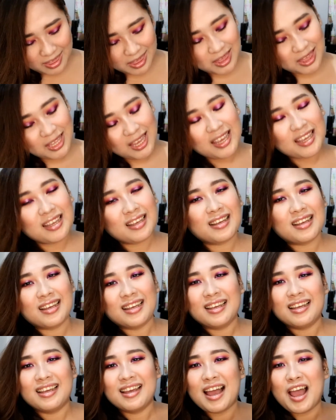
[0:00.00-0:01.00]
think
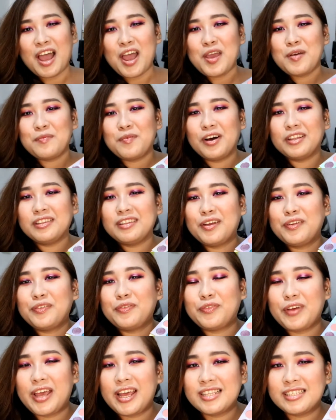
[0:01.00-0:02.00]
I'm on the
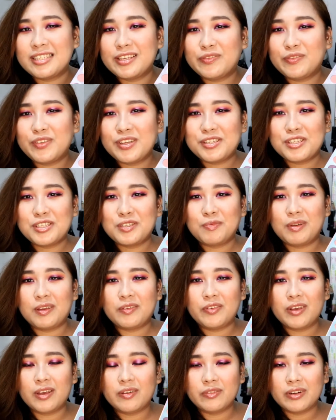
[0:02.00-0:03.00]
fence if this is my
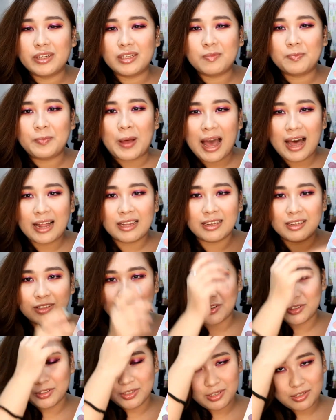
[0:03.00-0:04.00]
favorite palette
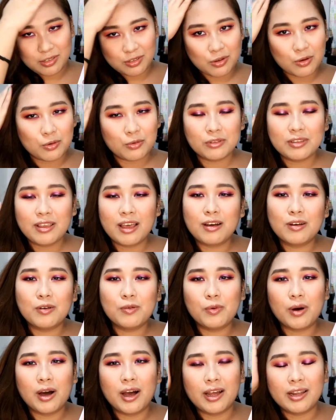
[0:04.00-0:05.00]
or the Zodiac
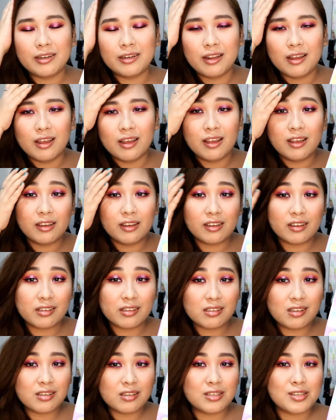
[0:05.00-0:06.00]
one,
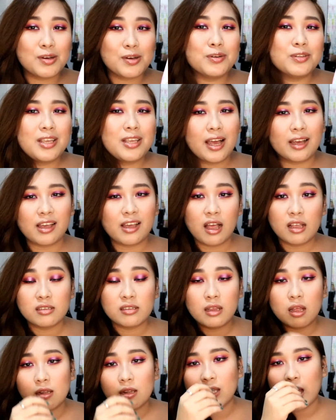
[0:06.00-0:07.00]
because the Zodiac
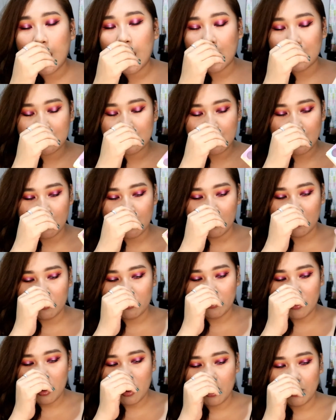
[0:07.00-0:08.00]
has a lot
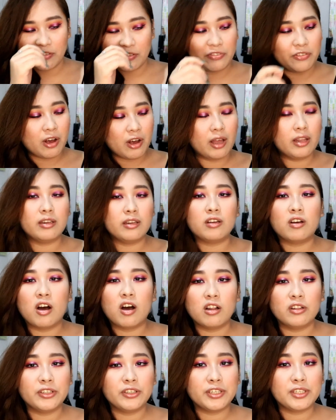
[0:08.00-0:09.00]
of fun
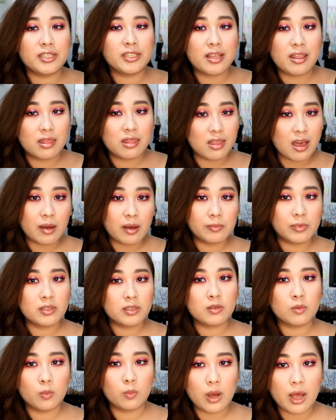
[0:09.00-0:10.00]
colors in them
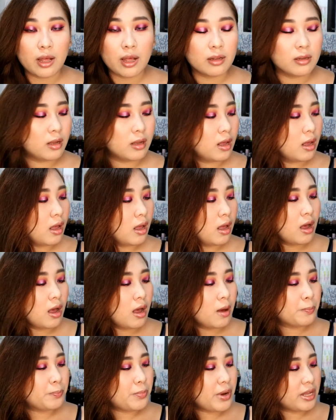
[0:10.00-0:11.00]
as well.
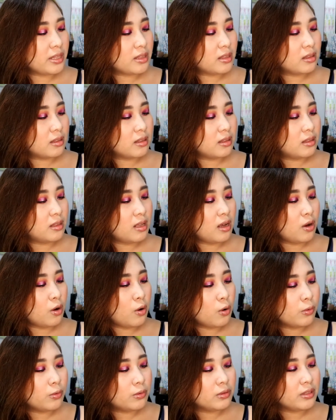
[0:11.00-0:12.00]
But the
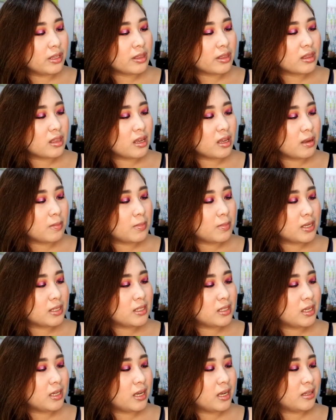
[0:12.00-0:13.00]
only thing
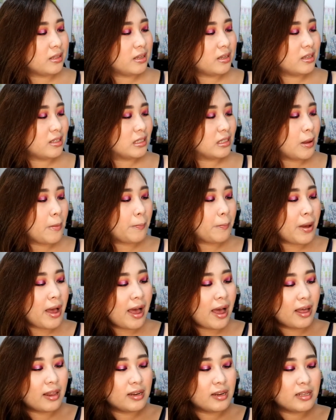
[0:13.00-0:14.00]
missing in this
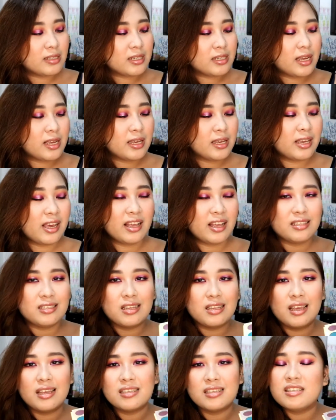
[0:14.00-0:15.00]
palette, I guess,
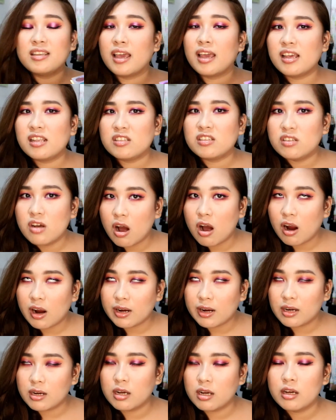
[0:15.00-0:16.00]
is a
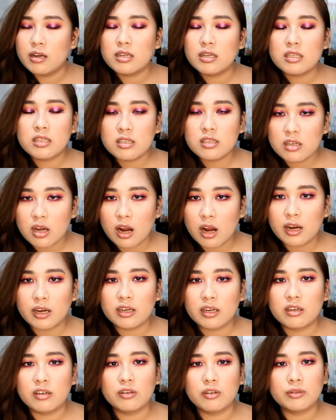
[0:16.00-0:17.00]
dark
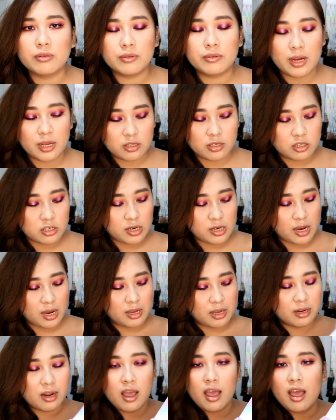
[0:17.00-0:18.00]
red
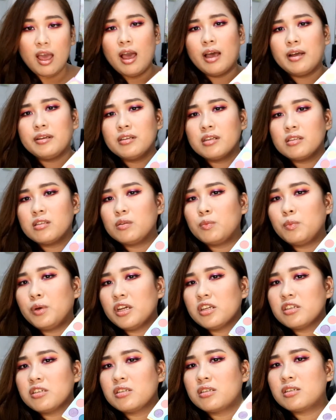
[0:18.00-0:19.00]
shade. I just
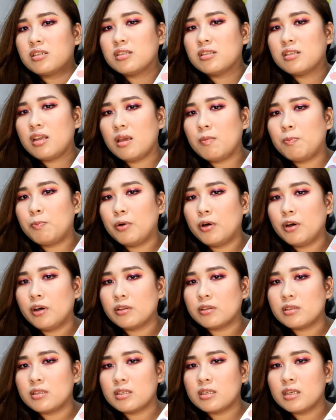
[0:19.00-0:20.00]
wished they
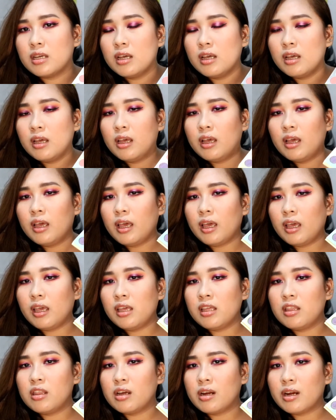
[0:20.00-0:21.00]
put
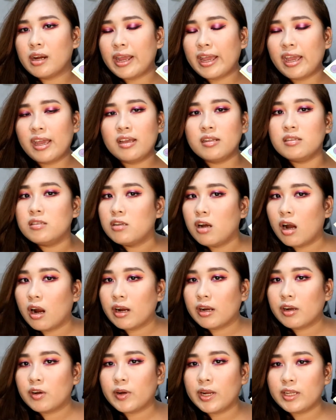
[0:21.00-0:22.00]
either a
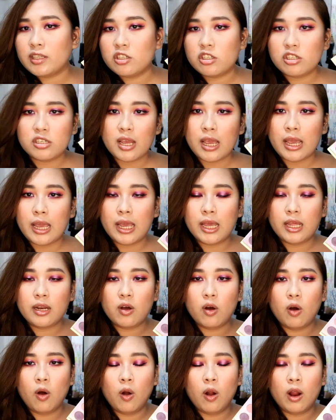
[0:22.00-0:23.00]
dark red
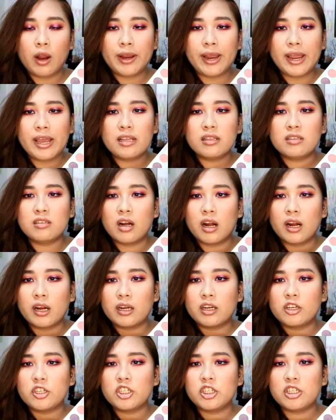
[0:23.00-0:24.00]
shade or a
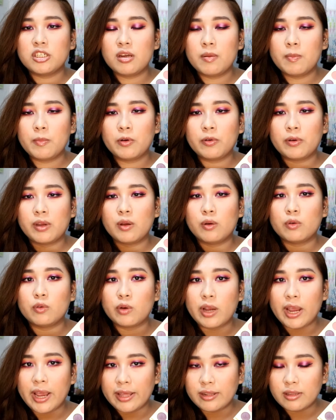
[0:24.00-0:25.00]
dark shimmery
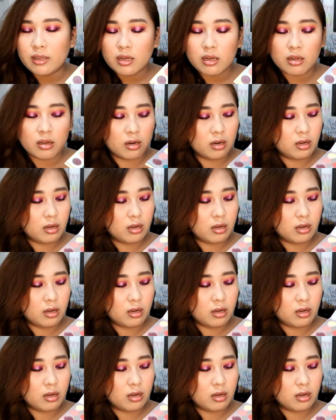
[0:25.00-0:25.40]
red,